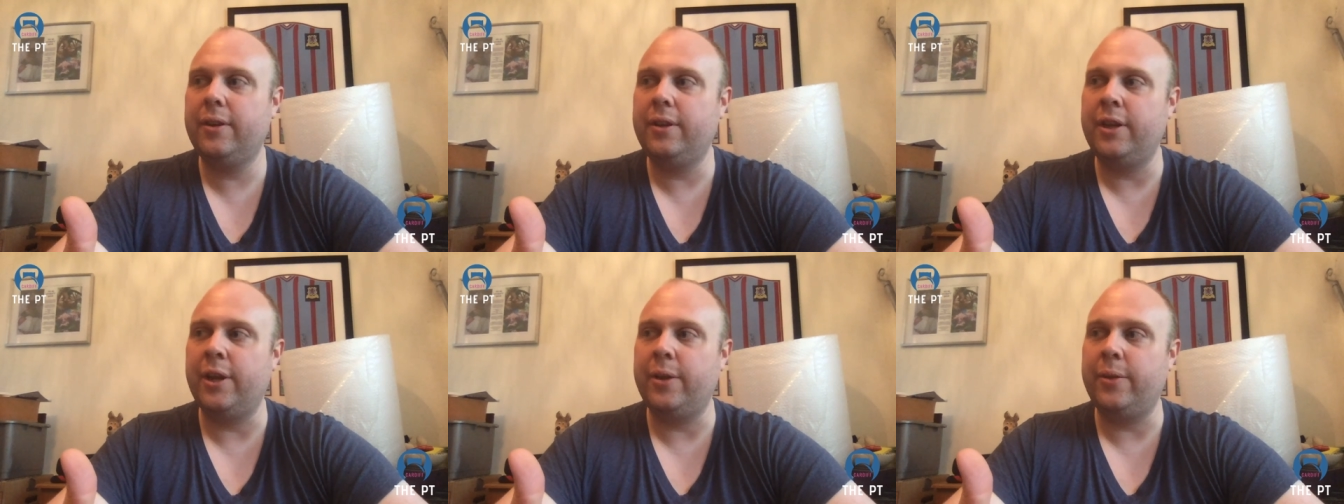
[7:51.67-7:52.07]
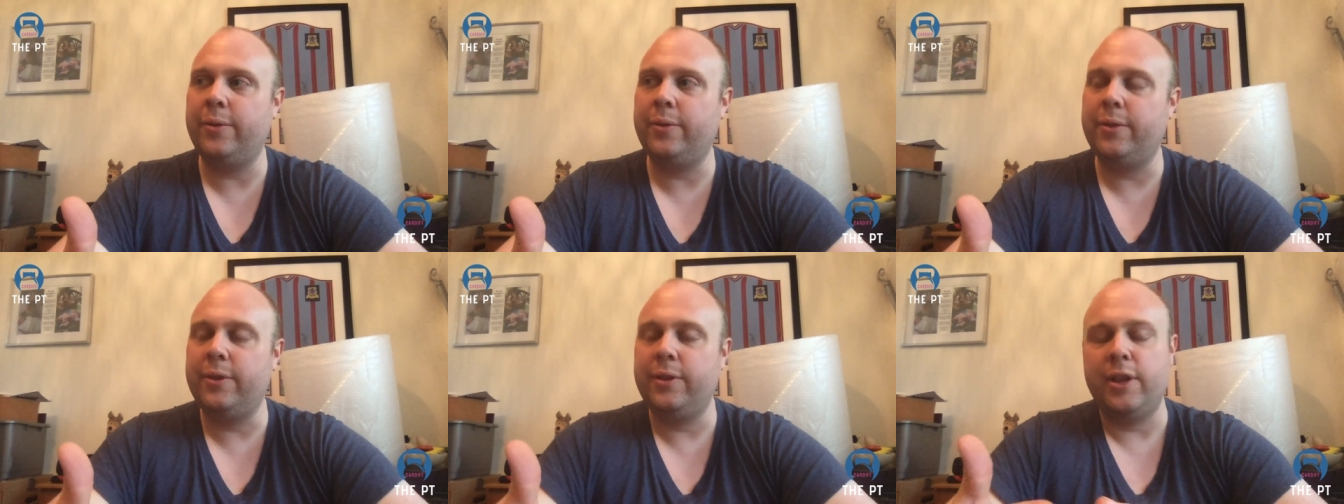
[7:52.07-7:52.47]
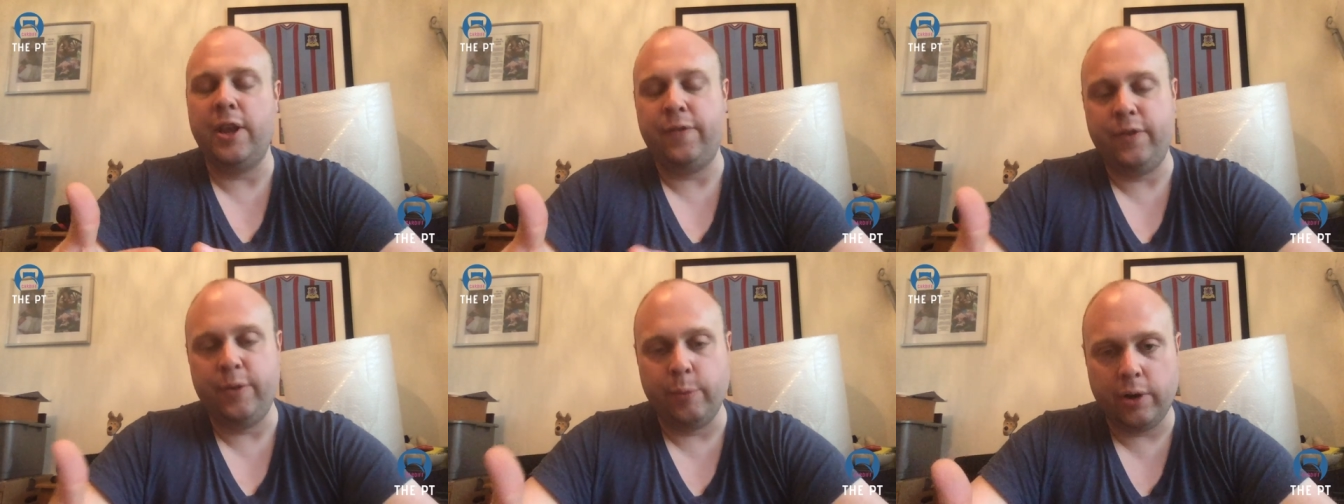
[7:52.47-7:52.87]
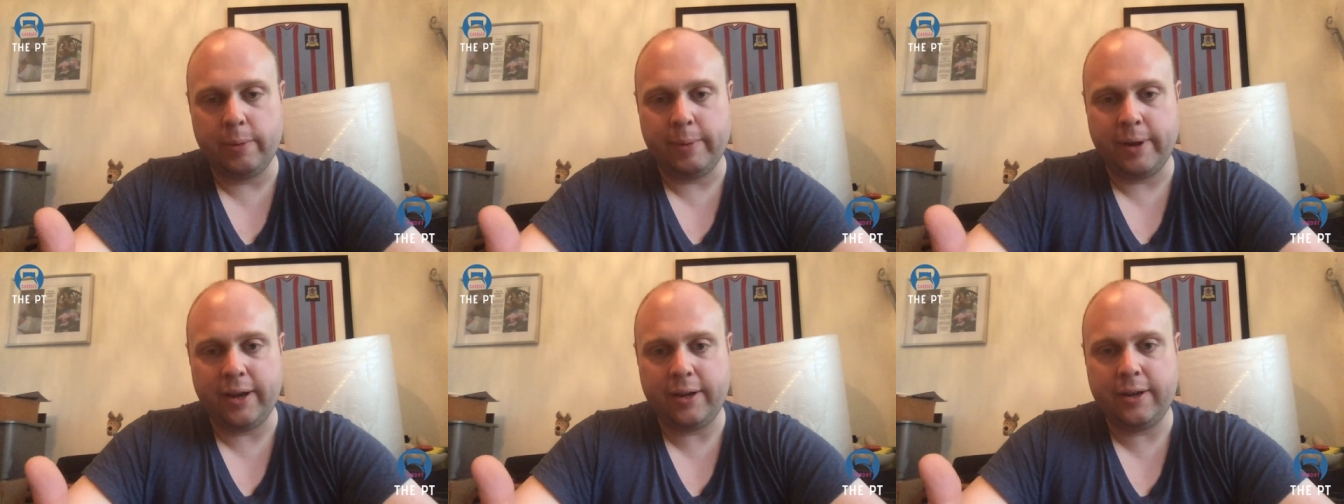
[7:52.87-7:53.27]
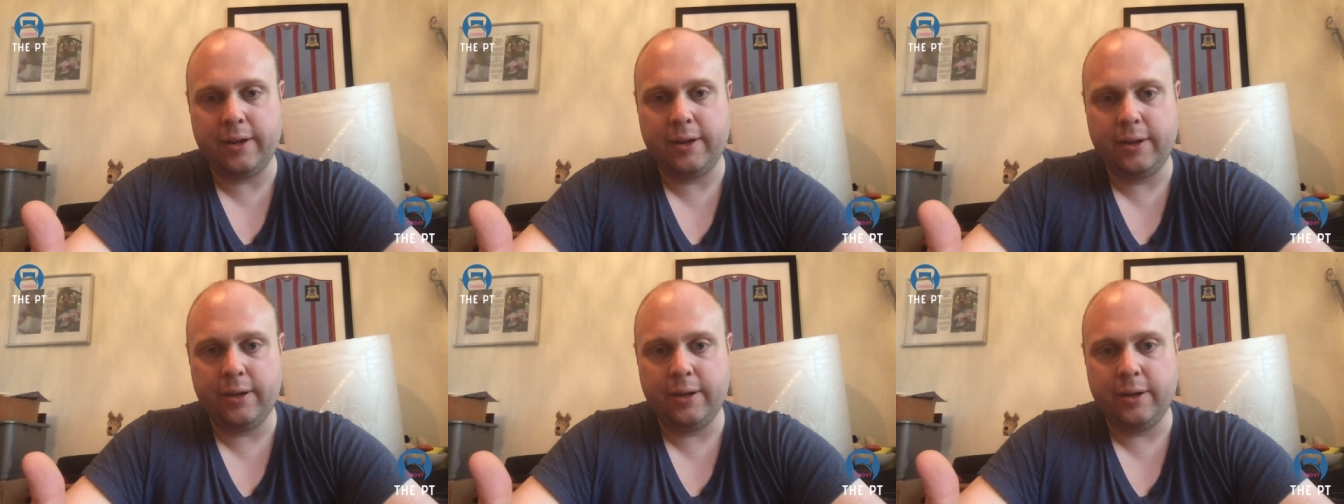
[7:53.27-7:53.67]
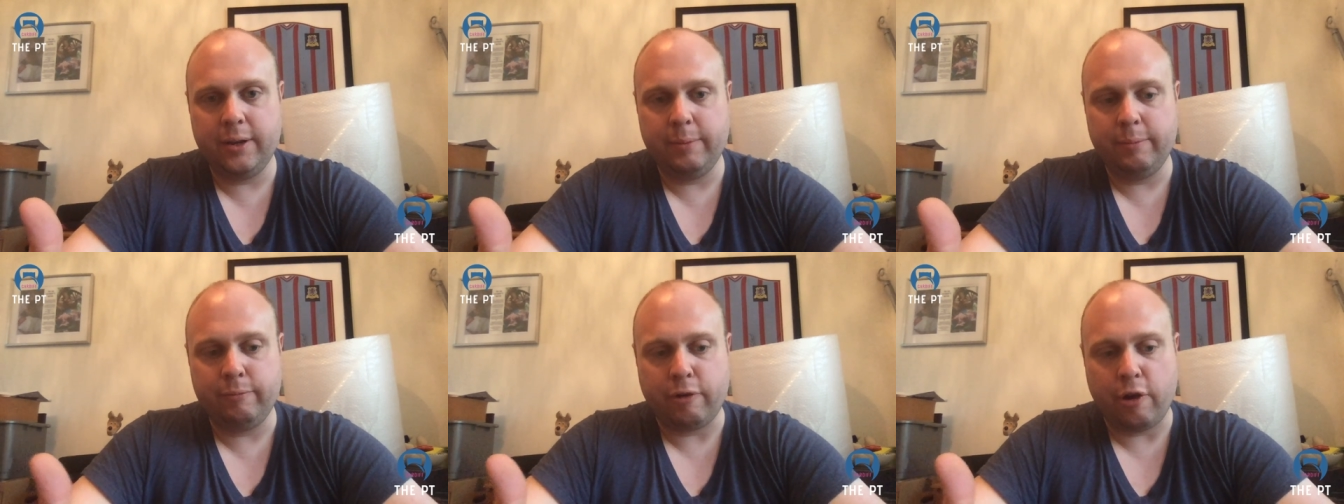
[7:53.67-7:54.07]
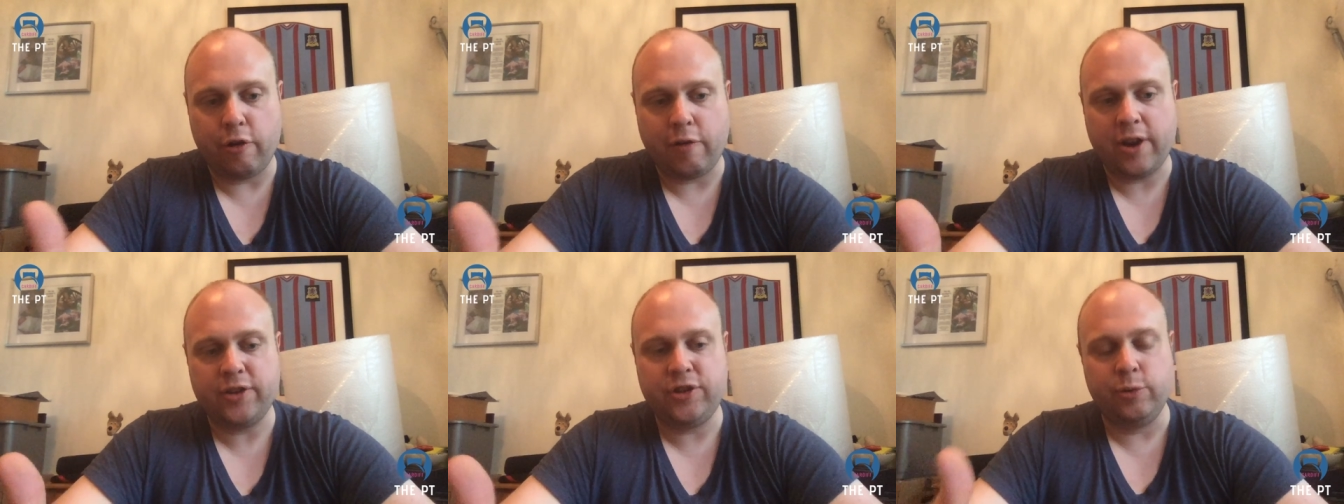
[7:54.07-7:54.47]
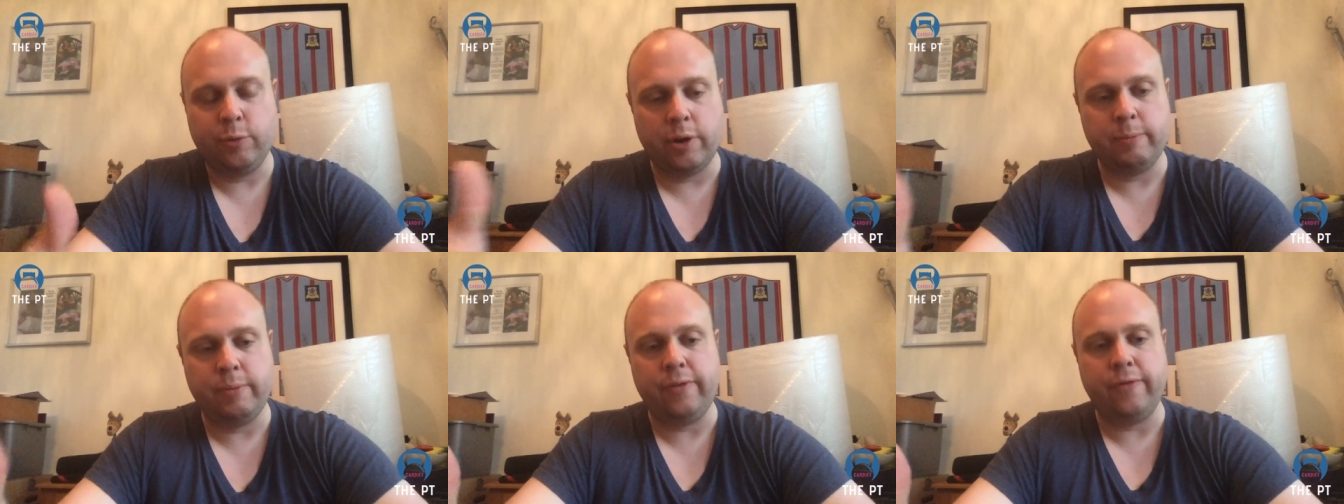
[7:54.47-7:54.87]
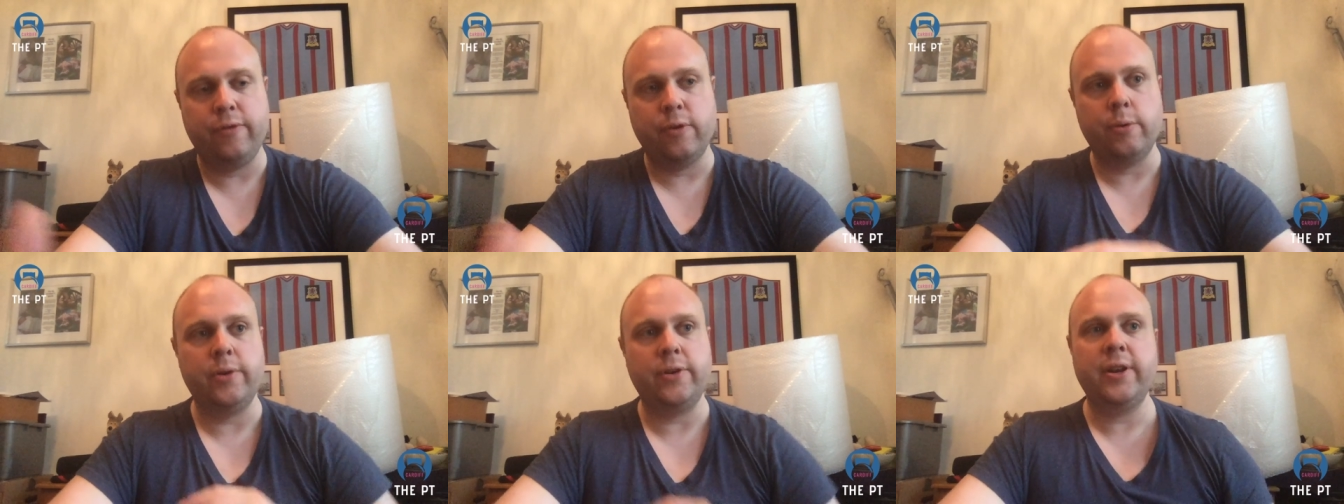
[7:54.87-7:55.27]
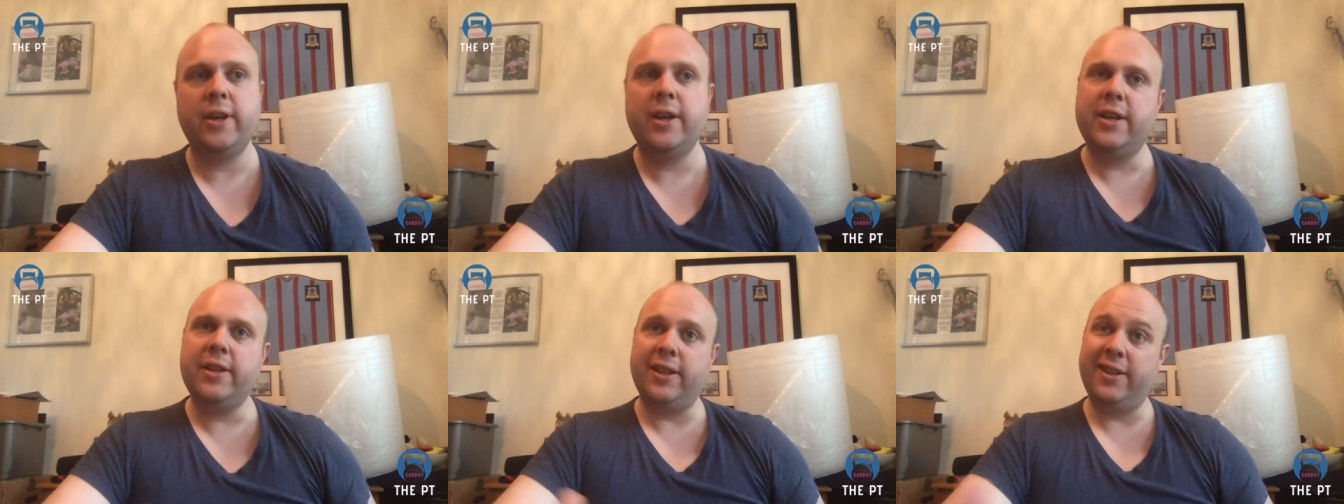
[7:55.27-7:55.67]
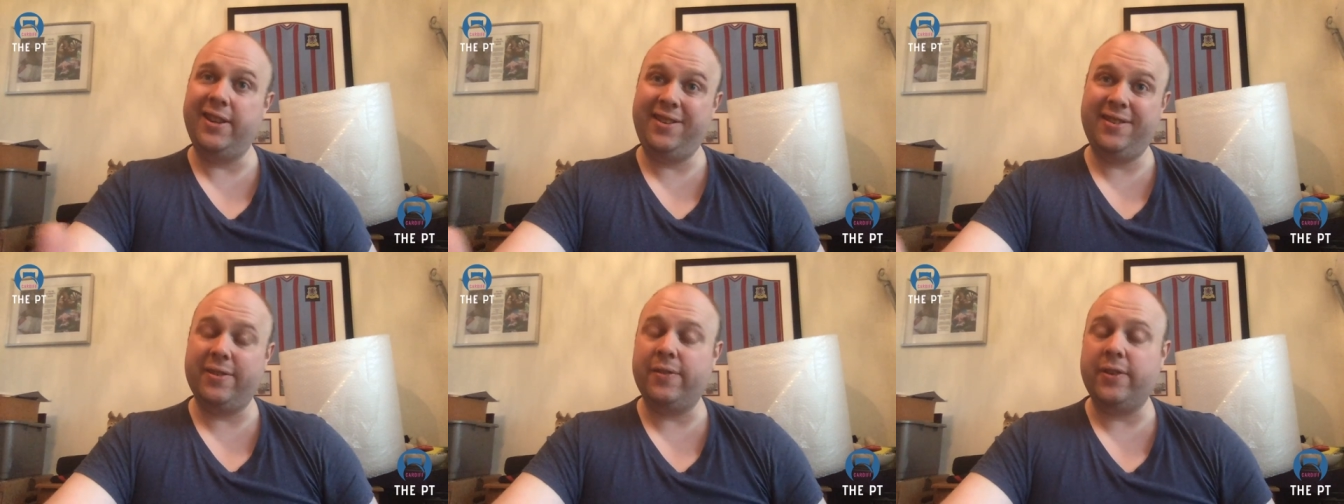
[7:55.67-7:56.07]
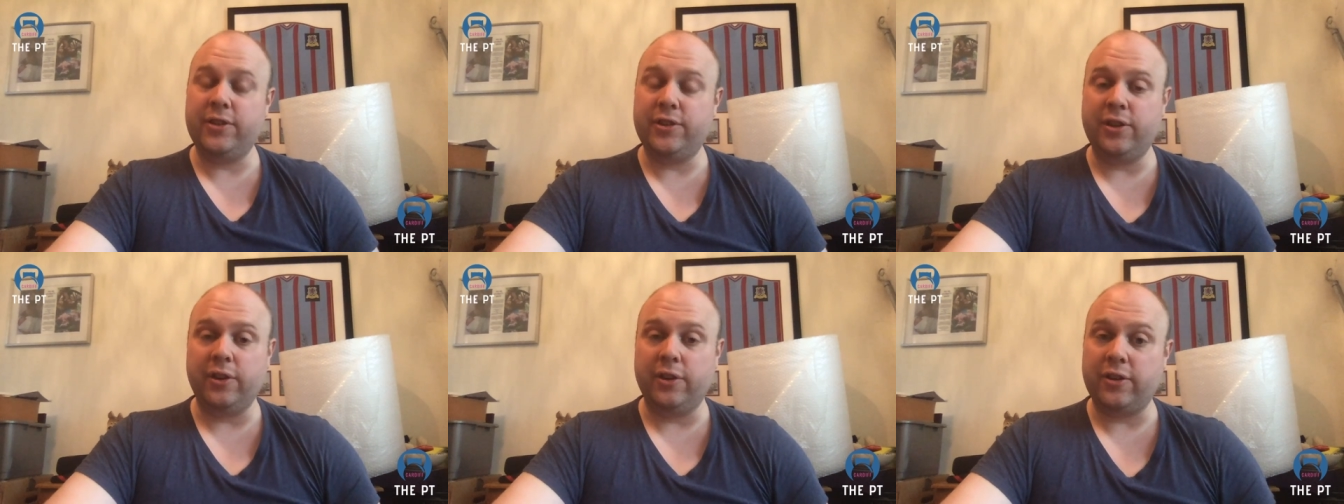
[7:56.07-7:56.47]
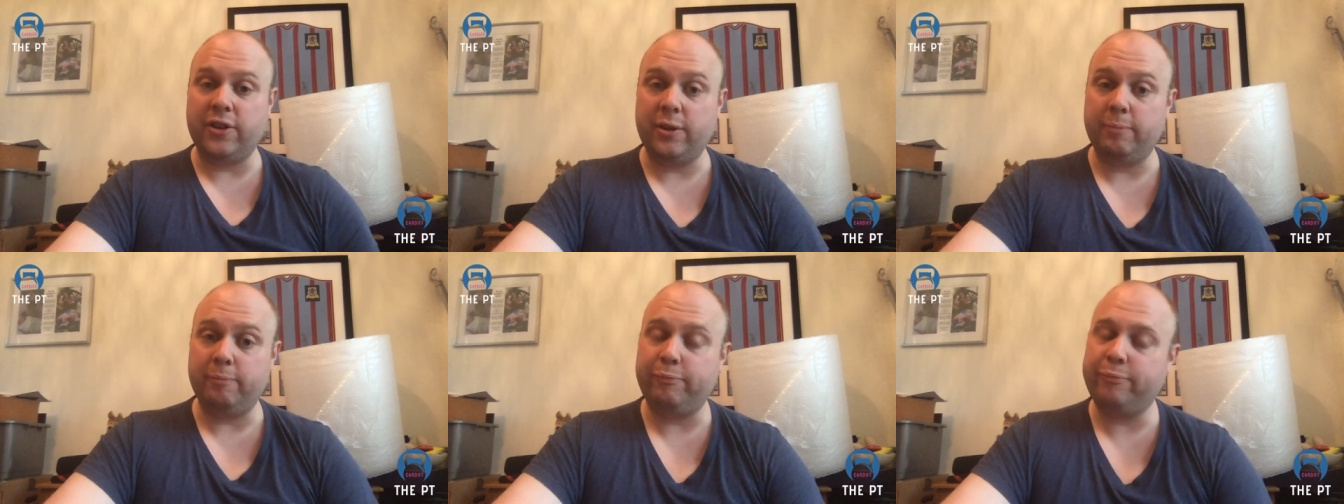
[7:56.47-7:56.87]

you know, if you want to make progress, you want to move forward, then these are the things you've got to do.